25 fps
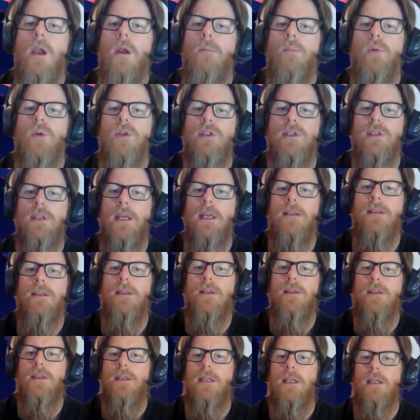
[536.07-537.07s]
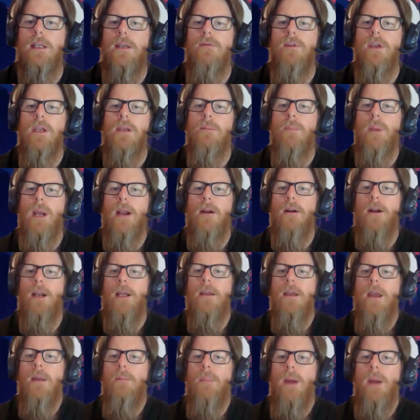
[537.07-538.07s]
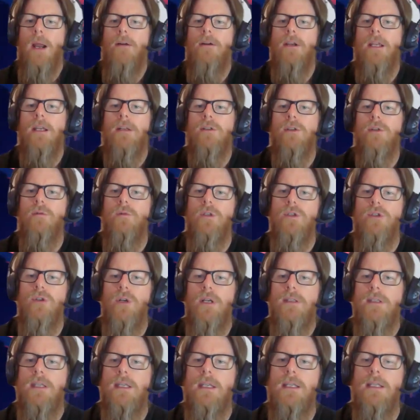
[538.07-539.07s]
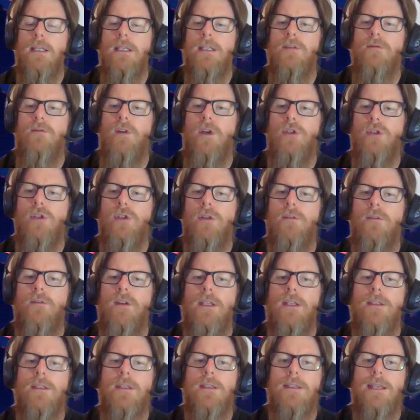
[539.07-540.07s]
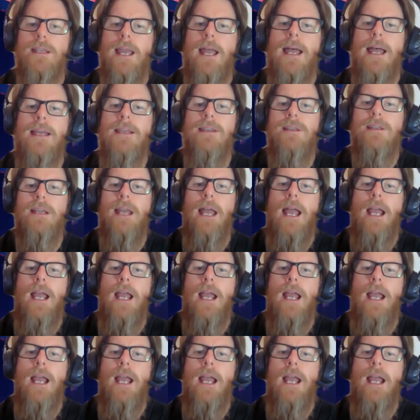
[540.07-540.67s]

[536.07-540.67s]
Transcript: presents a significant barrier to addressing these virtual offences as